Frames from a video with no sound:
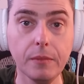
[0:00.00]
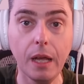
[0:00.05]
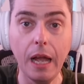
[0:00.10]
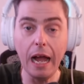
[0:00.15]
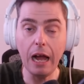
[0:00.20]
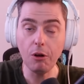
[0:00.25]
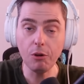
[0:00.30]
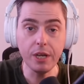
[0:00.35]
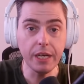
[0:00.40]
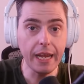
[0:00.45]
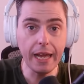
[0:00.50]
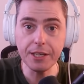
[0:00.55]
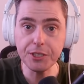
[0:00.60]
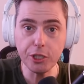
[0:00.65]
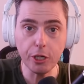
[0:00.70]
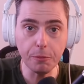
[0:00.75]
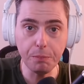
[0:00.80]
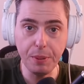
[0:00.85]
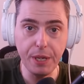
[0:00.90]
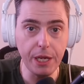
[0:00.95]
How can
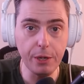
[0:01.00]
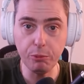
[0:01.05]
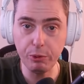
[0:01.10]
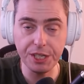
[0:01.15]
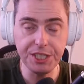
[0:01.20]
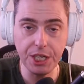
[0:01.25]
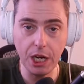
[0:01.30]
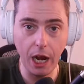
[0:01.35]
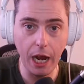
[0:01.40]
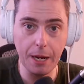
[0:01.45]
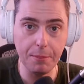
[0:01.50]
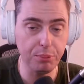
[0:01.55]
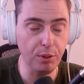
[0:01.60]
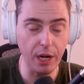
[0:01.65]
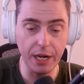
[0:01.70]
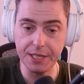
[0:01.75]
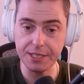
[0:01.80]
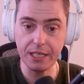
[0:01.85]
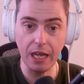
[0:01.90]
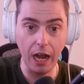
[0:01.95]
XRP reach a high price?